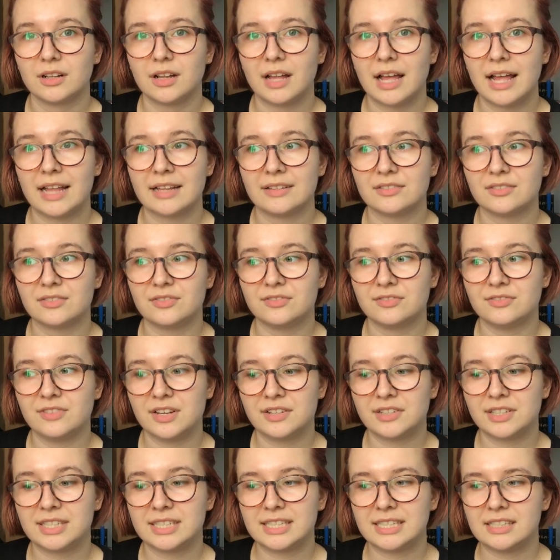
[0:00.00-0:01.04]
and
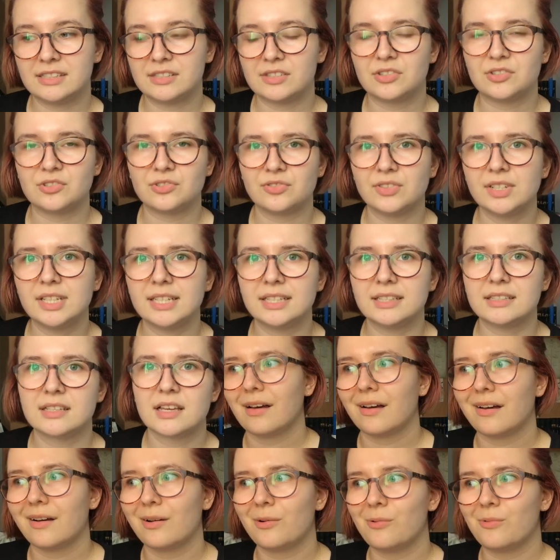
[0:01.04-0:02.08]
very easy to read,
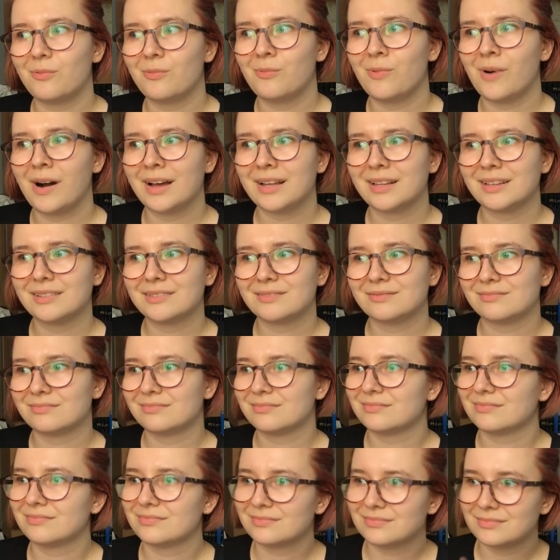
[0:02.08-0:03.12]
while
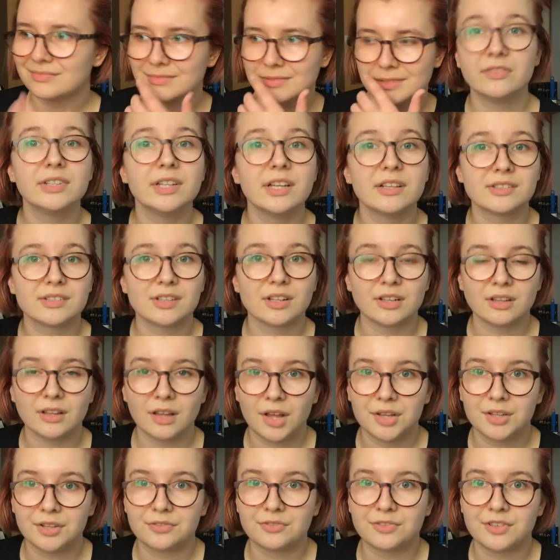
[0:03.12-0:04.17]
giving us a
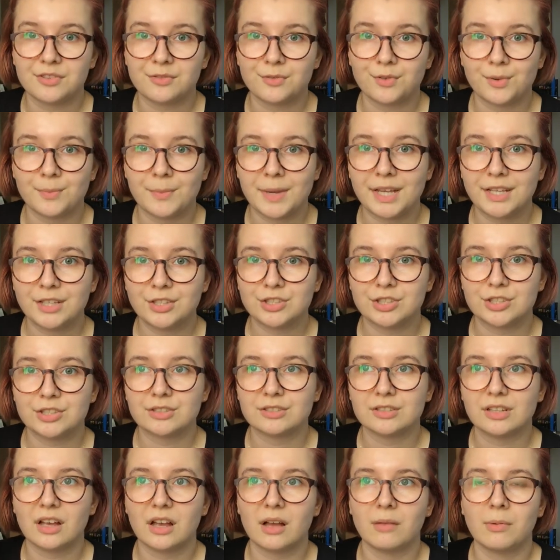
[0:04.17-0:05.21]
lot of
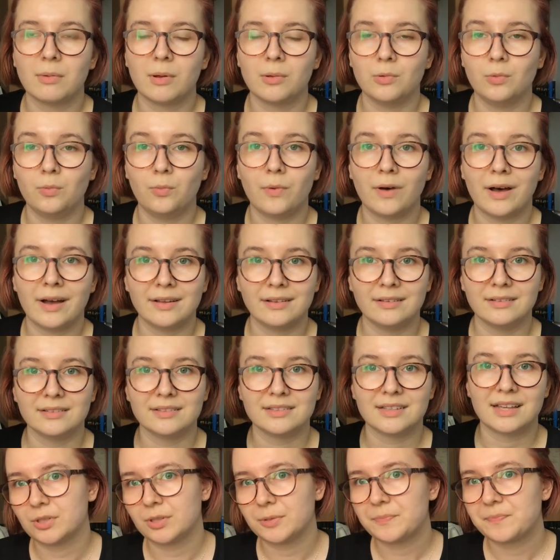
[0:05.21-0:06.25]
information about Wilde.
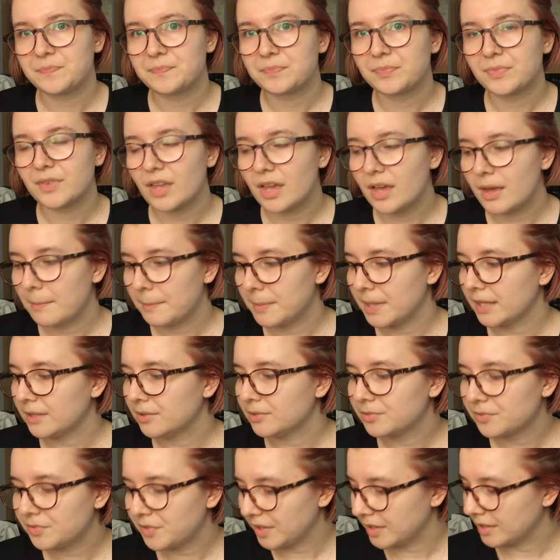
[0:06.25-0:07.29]
But I
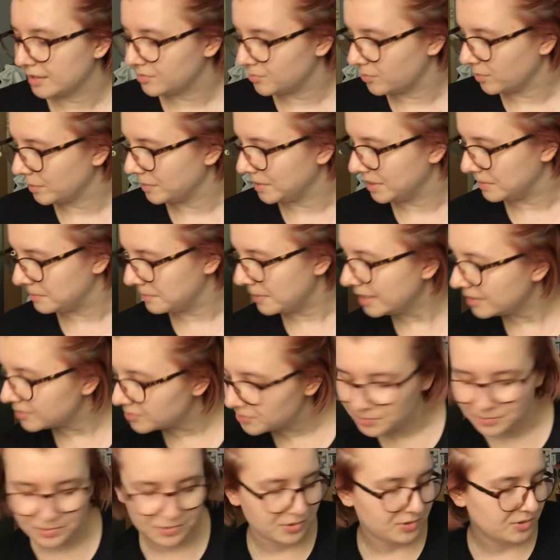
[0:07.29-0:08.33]
don't think this will be the main
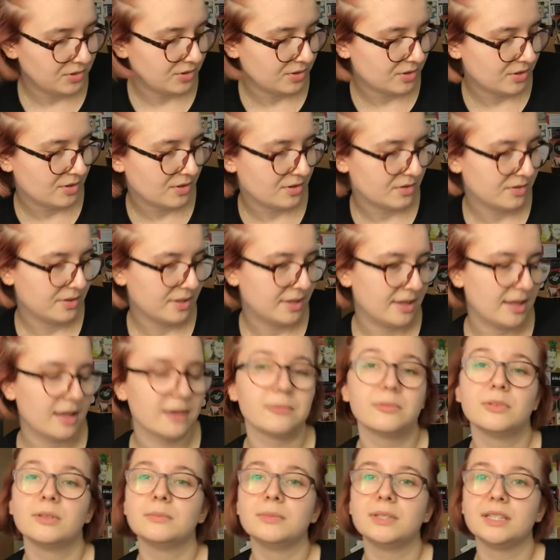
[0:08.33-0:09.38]
source that
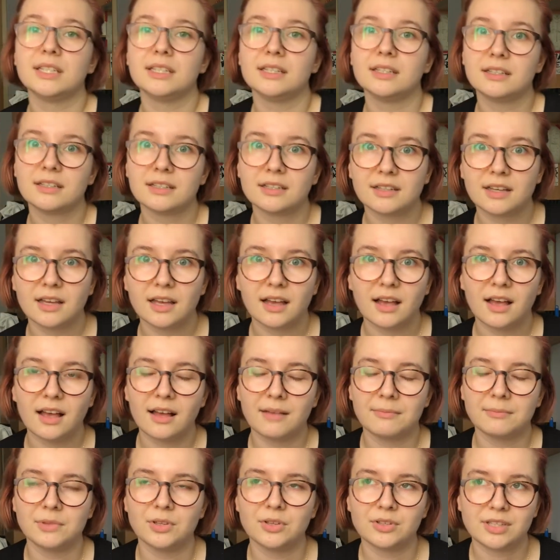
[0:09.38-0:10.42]
I'm
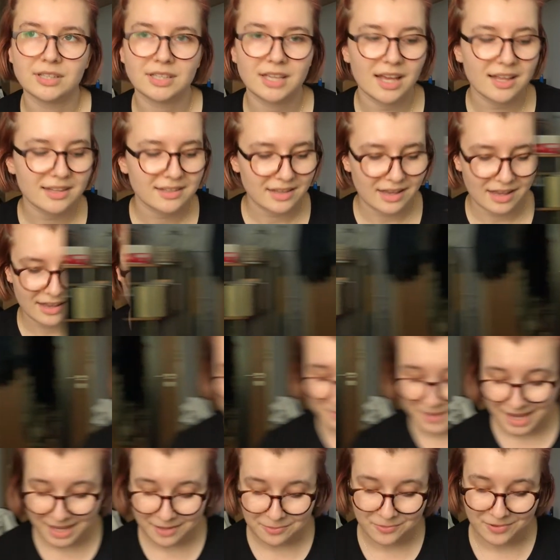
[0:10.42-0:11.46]
looking at. The
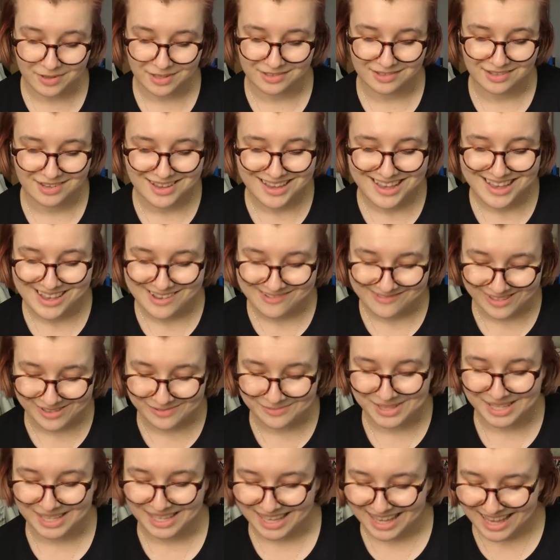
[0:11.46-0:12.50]
main one will
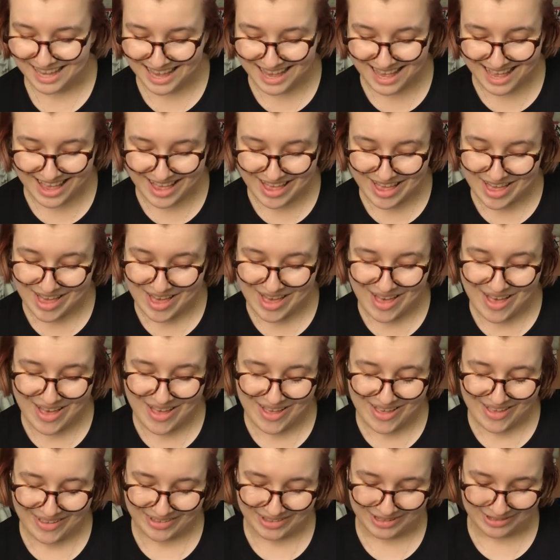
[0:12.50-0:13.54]
be
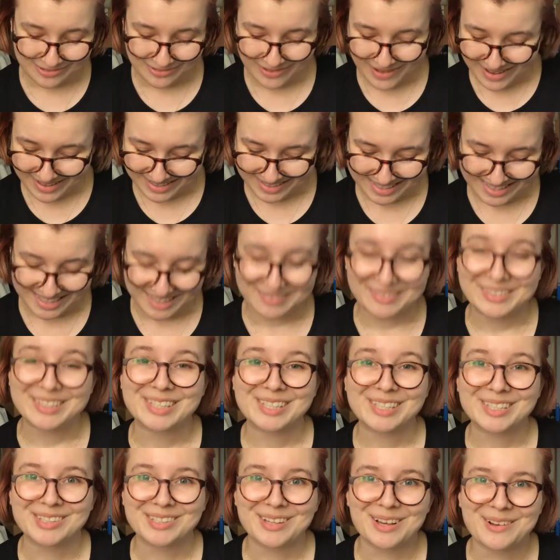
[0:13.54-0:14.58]
the one that I'm
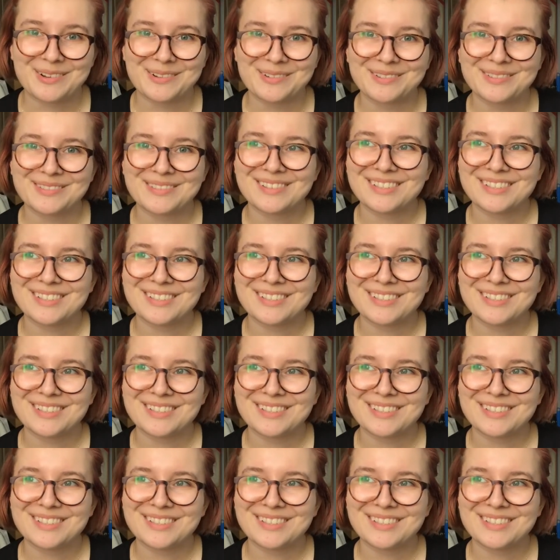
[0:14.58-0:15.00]
so